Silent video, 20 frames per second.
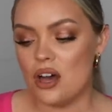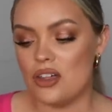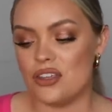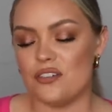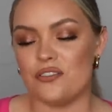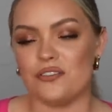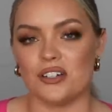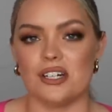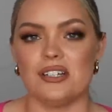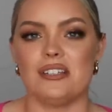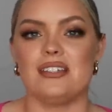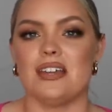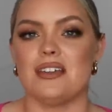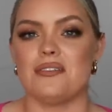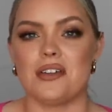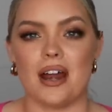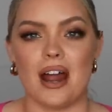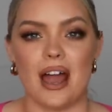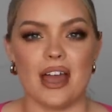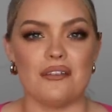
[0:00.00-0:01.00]
the first thing
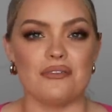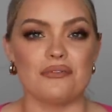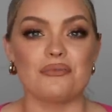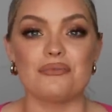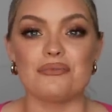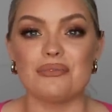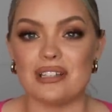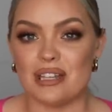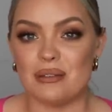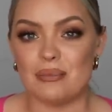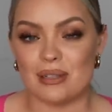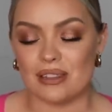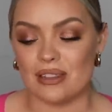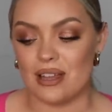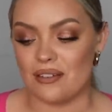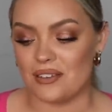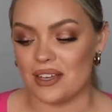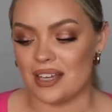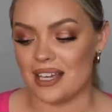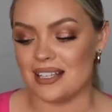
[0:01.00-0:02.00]
that I've really been
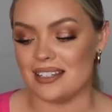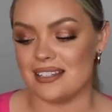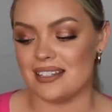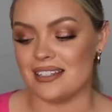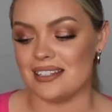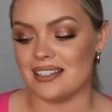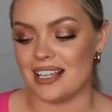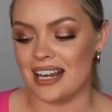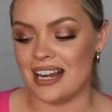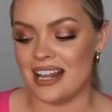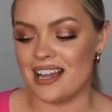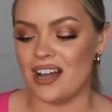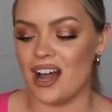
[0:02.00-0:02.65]
loving is the Skinny